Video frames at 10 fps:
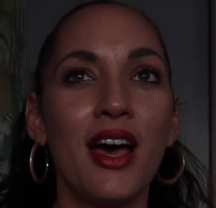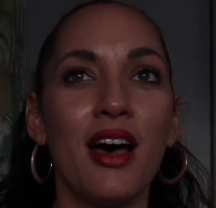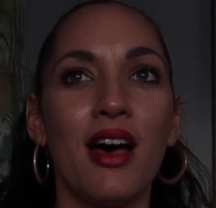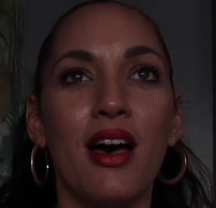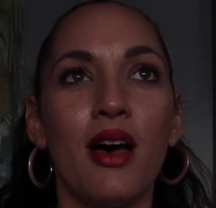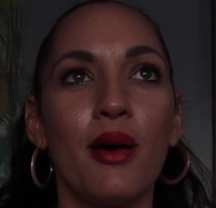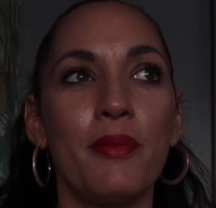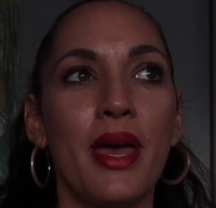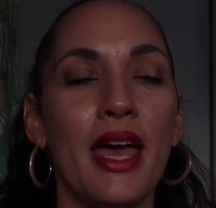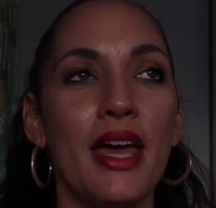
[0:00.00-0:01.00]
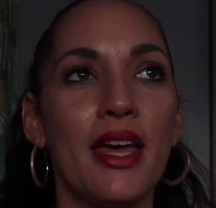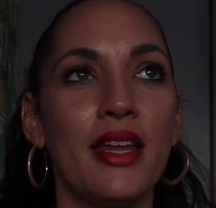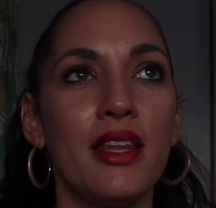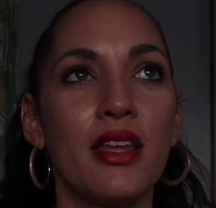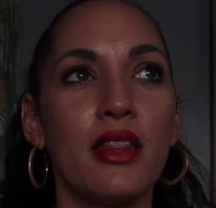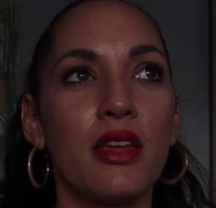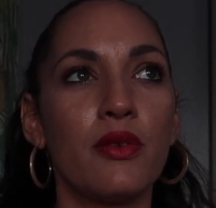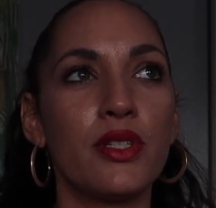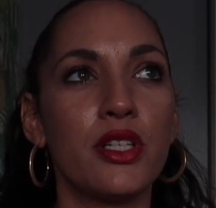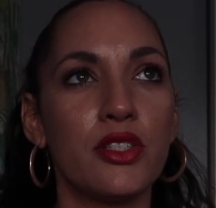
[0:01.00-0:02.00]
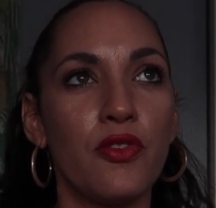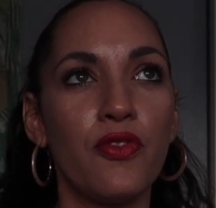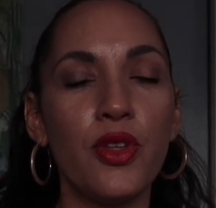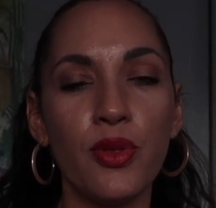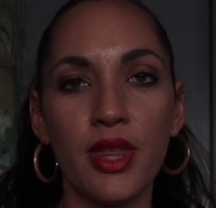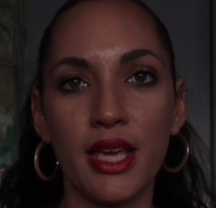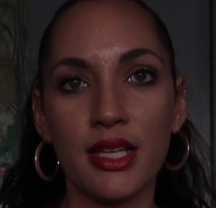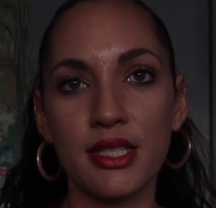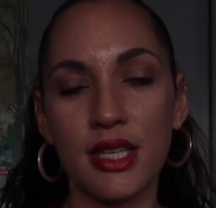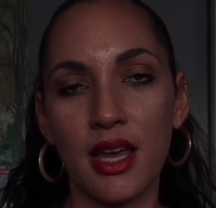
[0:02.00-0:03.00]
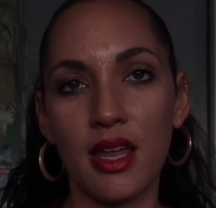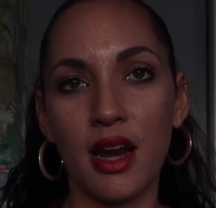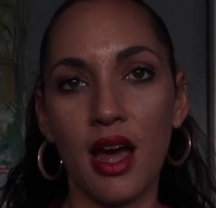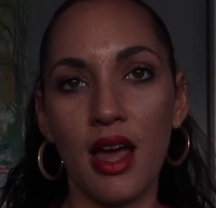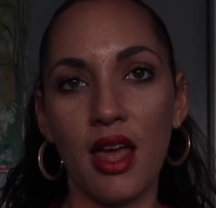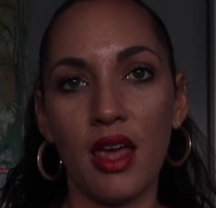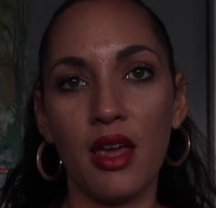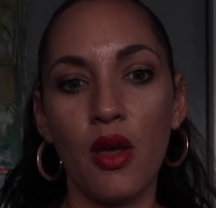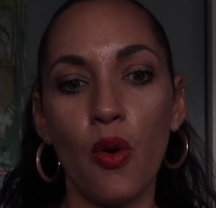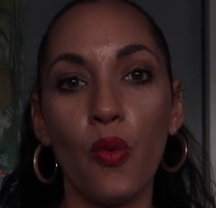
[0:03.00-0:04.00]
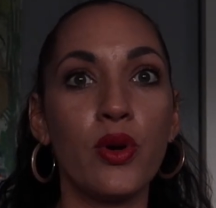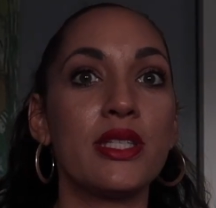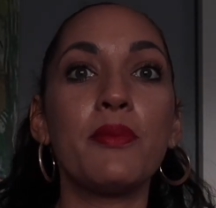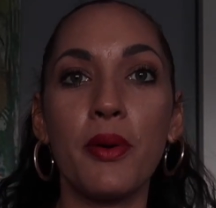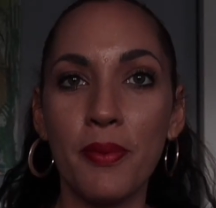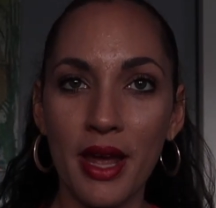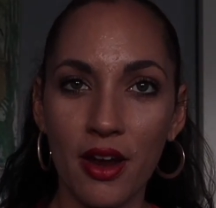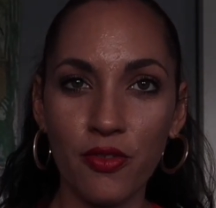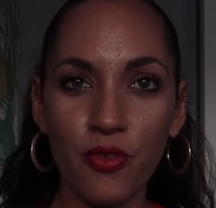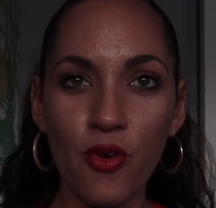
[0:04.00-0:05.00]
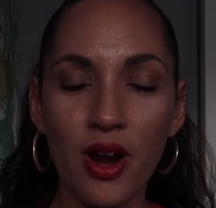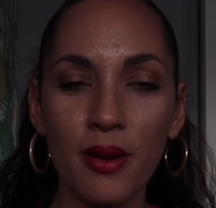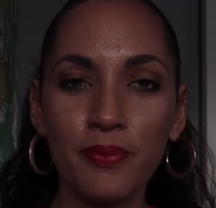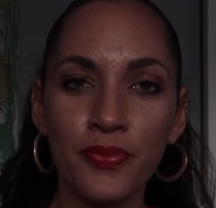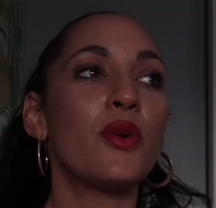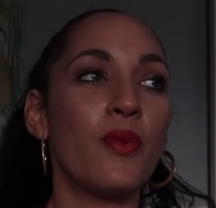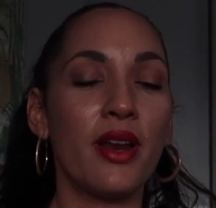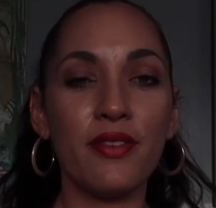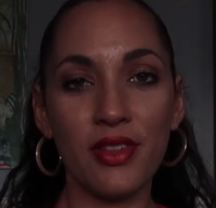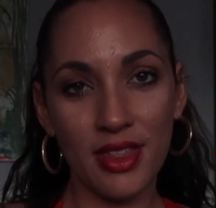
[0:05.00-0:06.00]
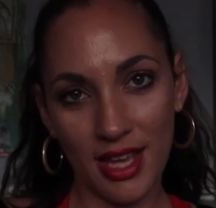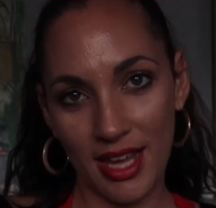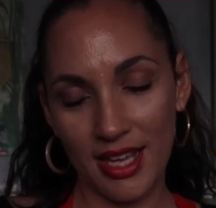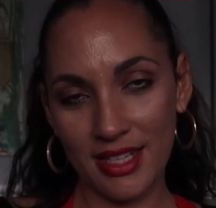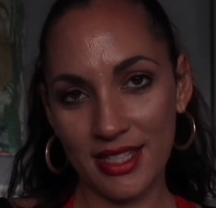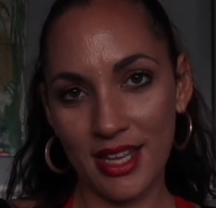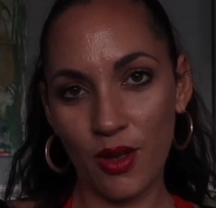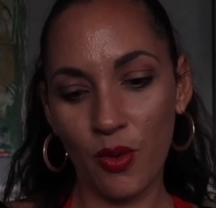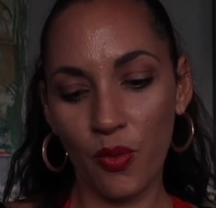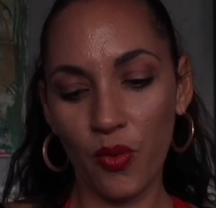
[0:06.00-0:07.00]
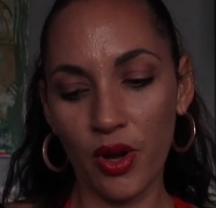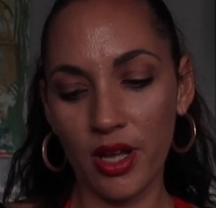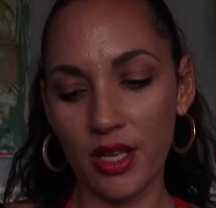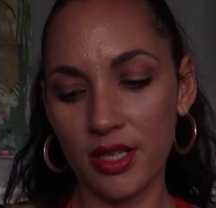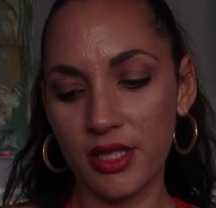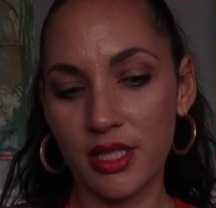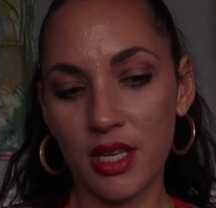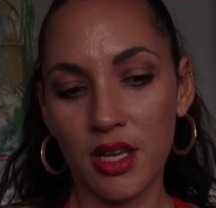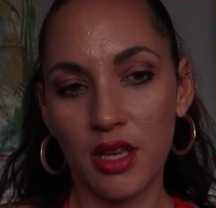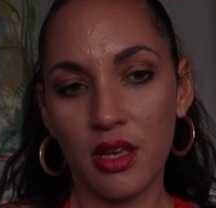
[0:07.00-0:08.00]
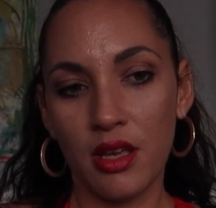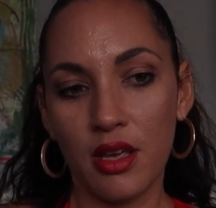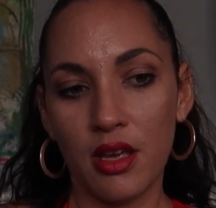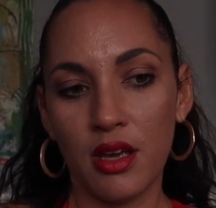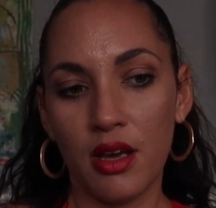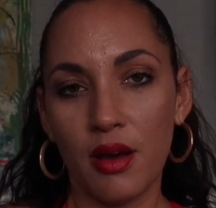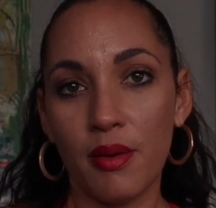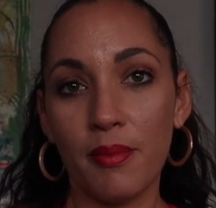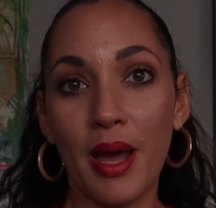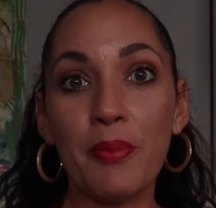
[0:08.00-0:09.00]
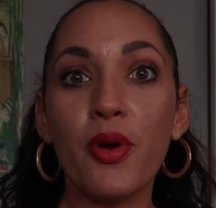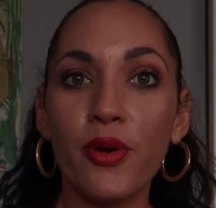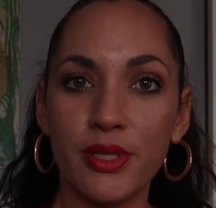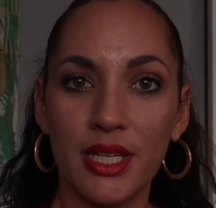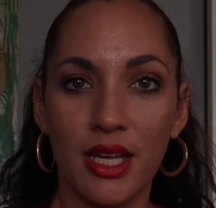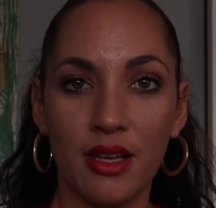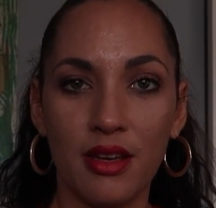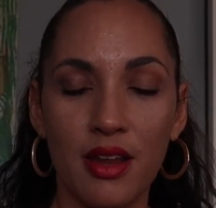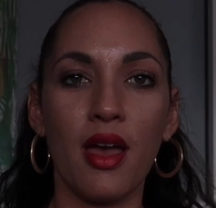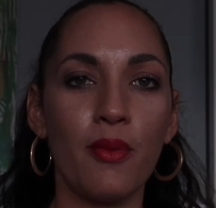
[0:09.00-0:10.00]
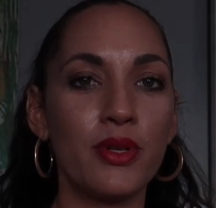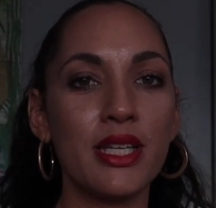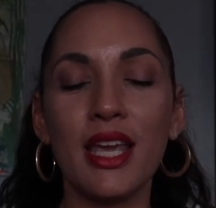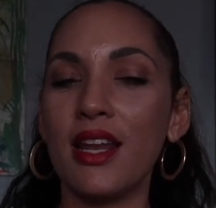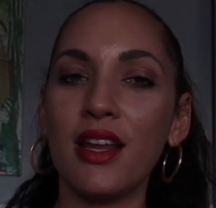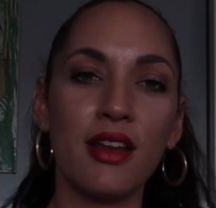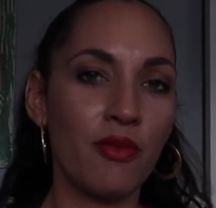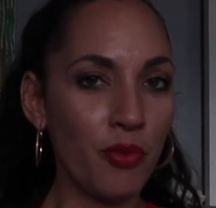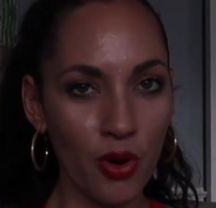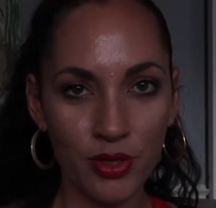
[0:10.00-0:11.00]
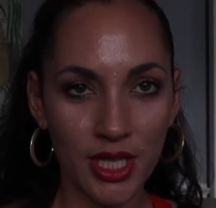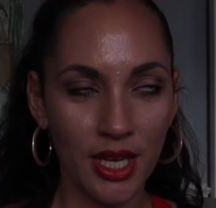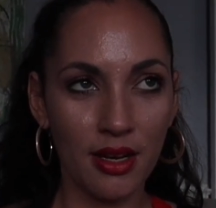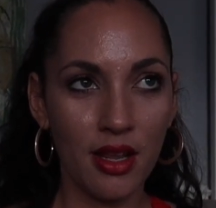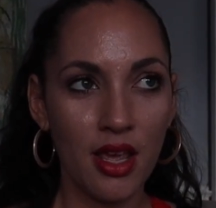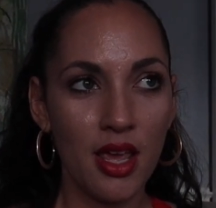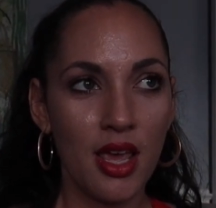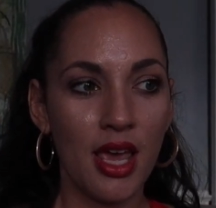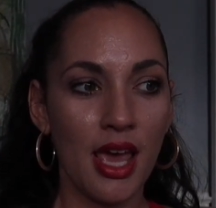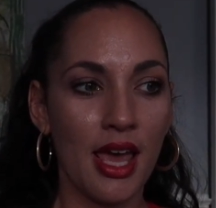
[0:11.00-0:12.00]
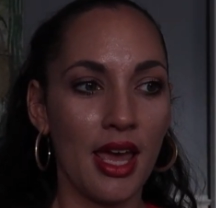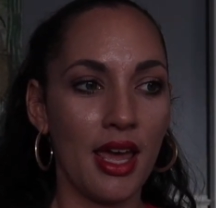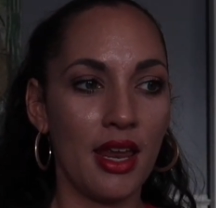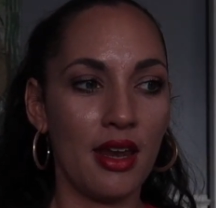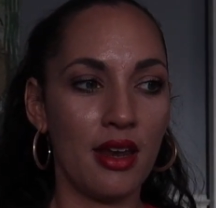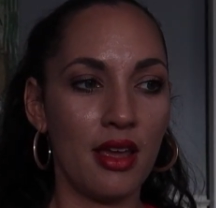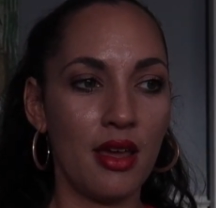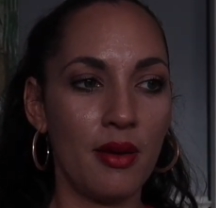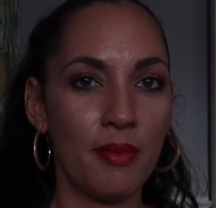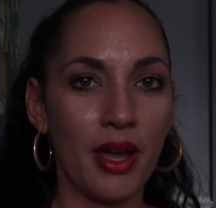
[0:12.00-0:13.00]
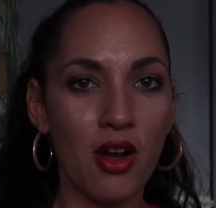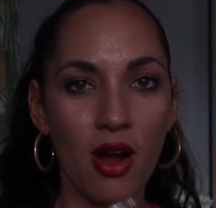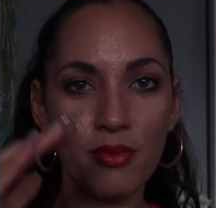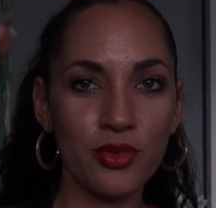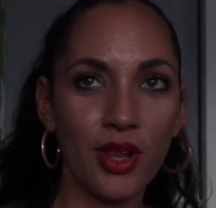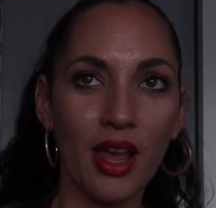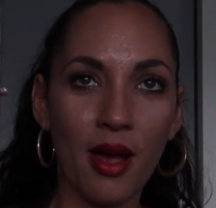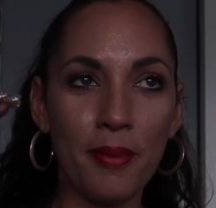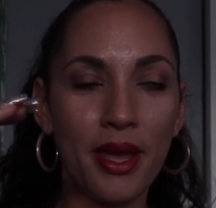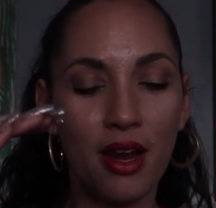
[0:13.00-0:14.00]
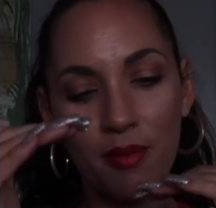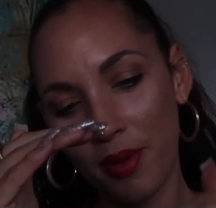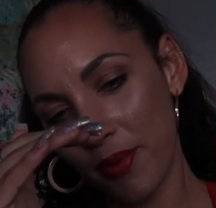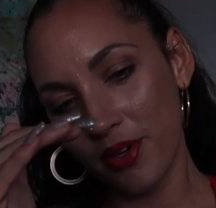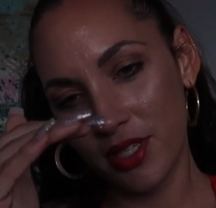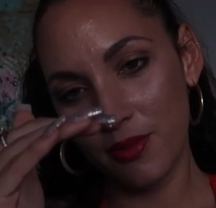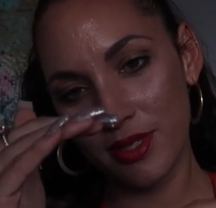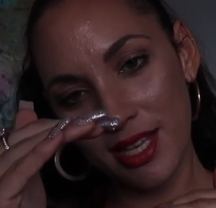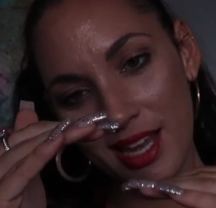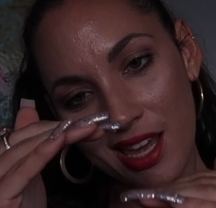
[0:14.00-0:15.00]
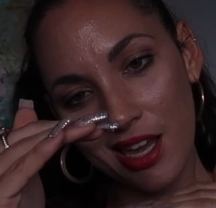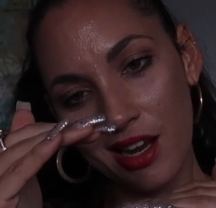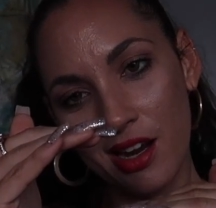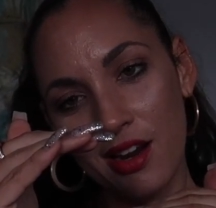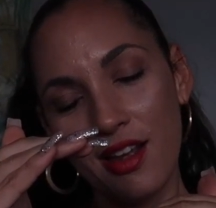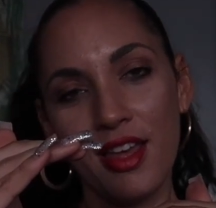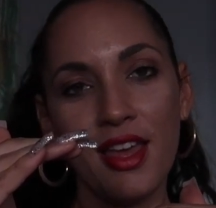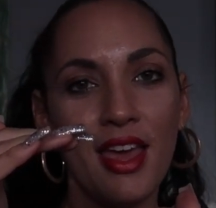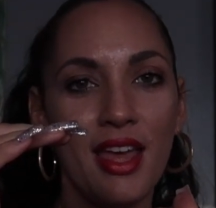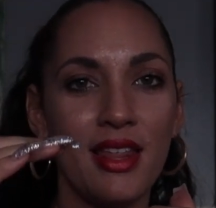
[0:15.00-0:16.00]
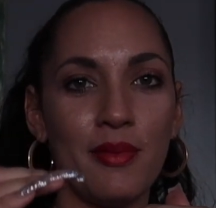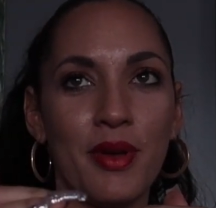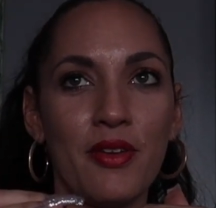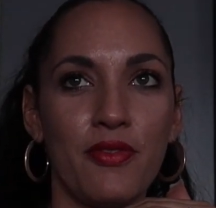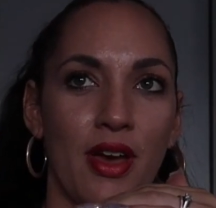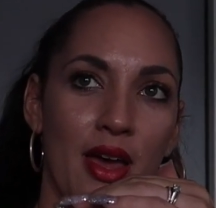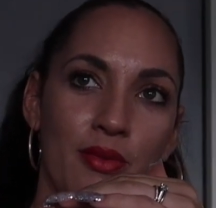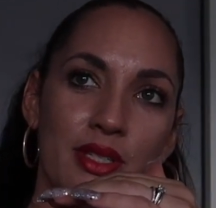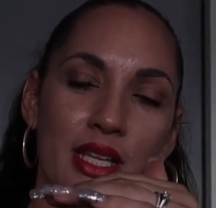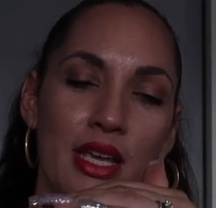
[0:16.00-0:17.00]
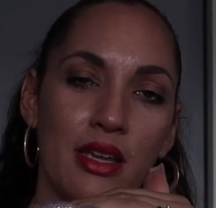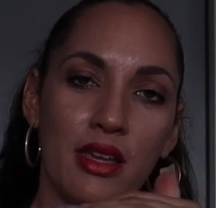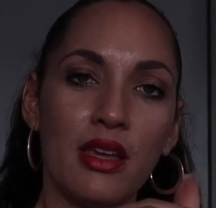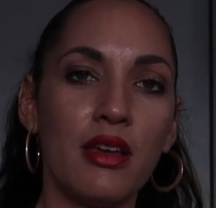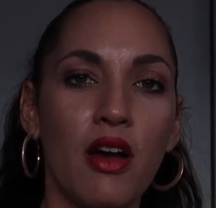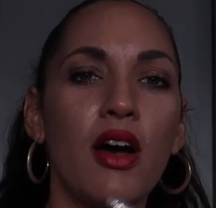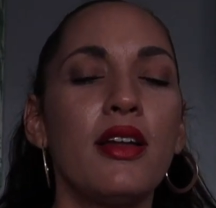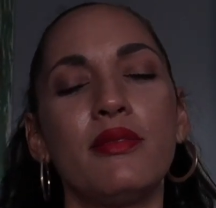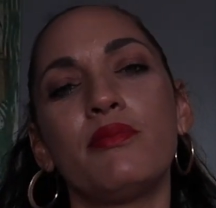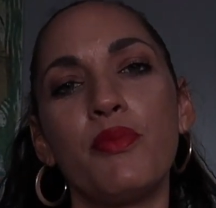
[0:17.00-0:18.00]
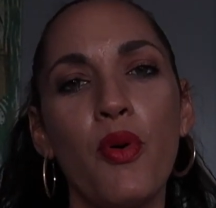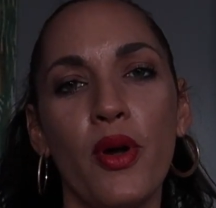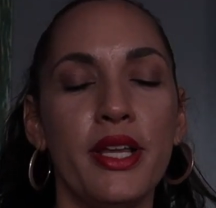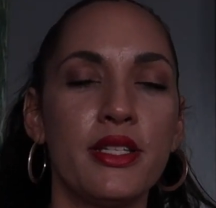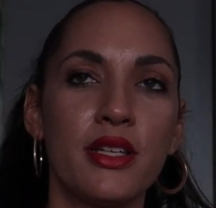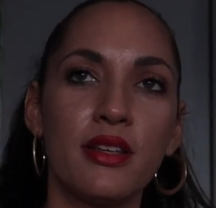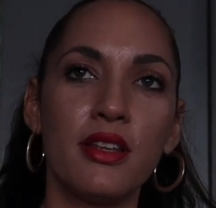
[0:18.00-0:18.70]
Um, and there was just a few things that I wasn't prepared for. So one of the things was my protein. I wasn't getting enough protein and my carbs were like up here, my protein was like here, and then my fat was like on point.